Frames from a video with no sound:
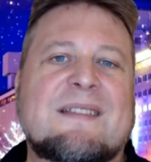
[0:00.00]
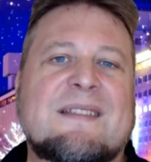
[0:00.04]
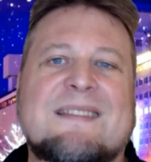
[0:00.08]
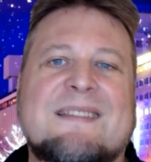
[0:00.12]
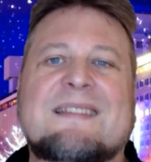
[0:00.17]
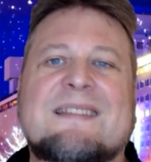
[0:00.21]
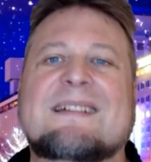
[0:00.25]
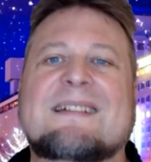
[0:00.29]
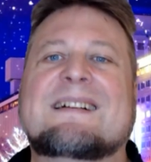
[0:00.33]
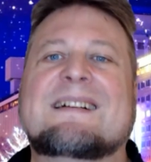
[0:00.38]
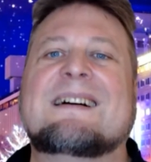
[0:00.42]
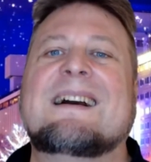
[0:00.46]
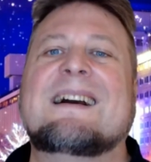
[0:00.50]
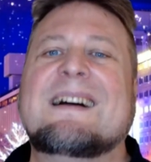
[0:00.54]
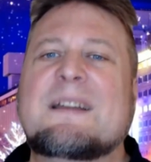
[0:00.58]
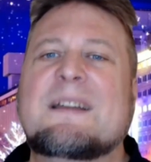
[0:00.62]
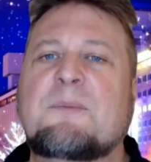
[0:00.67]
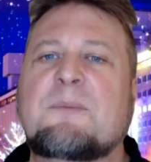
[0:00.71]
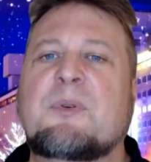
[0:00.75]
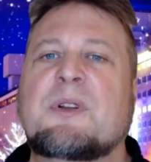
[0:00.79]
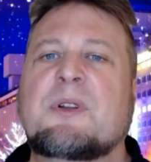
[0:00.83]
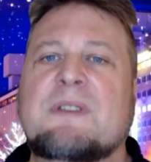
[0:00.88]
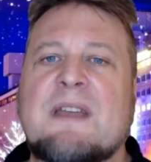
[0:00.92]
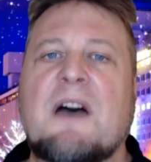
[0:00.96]
to kind of
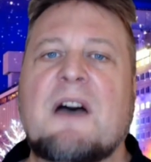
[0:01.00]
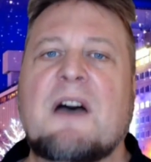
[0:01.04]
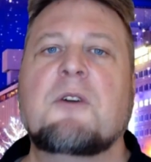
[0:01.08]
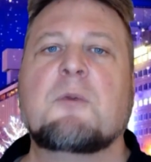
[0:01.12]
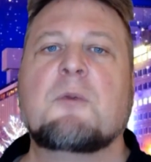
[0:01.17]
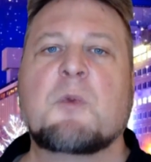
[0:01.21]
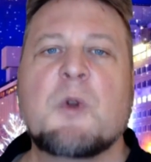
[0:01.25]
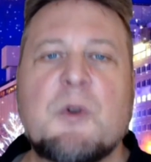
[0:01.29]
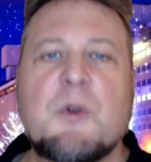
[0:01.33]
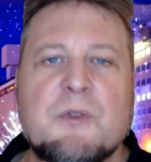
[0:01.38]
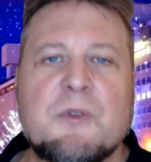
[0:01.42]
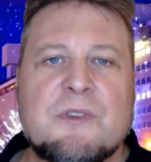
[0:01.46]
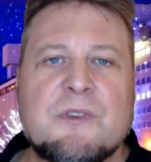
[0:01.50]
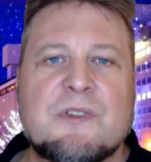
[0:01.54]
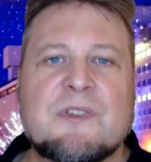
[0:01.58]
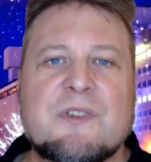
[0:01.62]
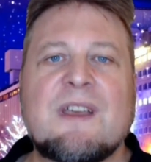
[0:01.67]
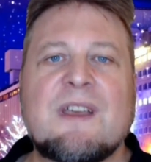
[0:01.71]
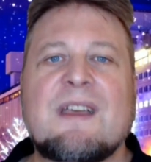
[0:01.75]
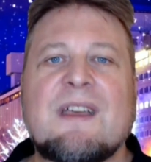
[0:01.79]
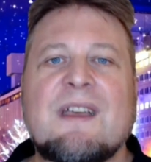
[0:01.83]
put down roots.